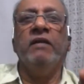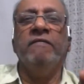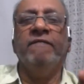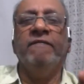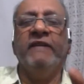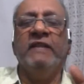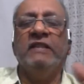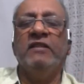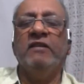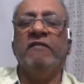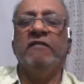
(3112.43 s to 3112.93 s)

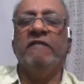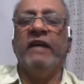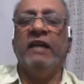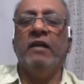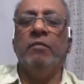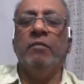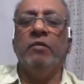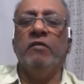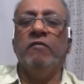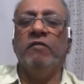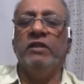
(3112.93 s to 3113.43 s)
if it's
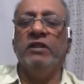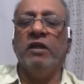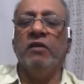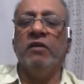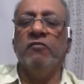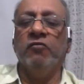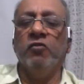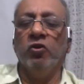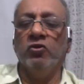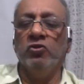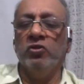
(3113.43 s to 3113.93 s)
available, which
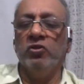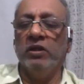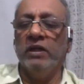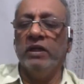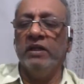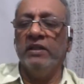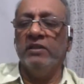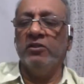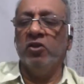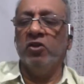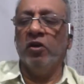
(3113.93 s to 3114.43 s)

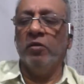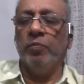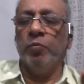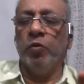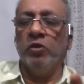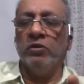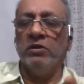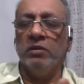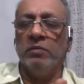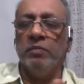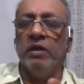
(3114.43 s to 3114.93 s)
unfortunately is not
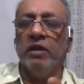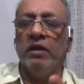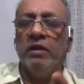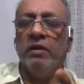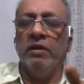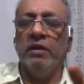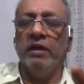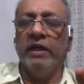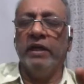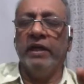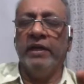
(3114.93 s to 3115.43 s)
possible
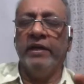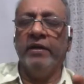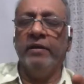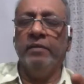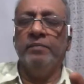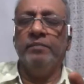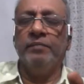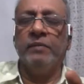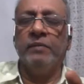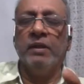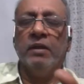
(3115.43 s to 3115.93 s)
in
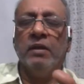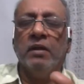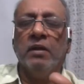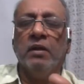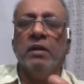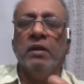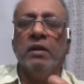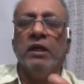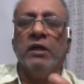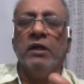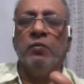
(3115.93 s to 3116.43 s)
India,
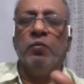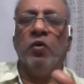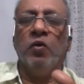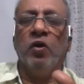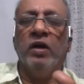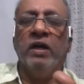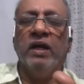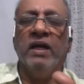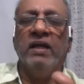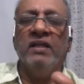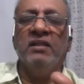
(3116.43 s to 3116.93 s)
is
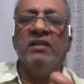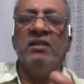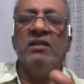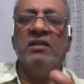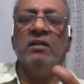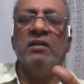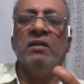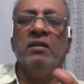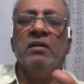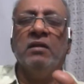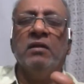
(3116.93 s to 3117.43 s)
what
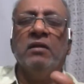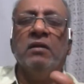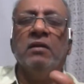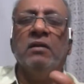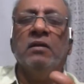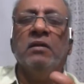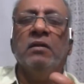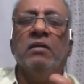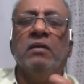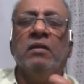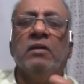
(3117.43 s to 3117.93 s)
has
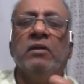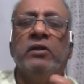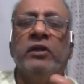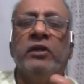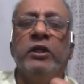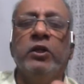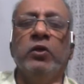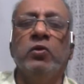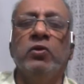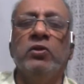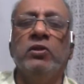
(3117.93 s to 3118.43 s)

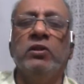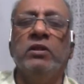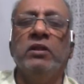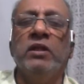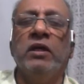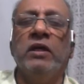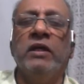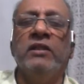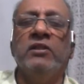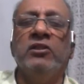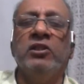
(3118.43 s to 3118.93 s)

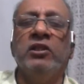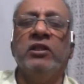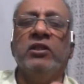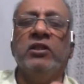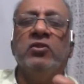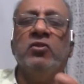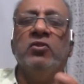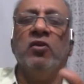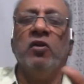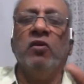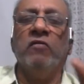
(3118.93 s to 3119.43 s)
reduced the
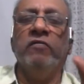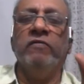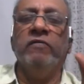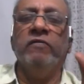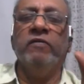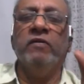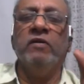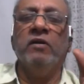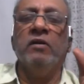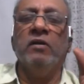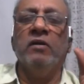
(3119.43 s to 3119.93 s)
incidence of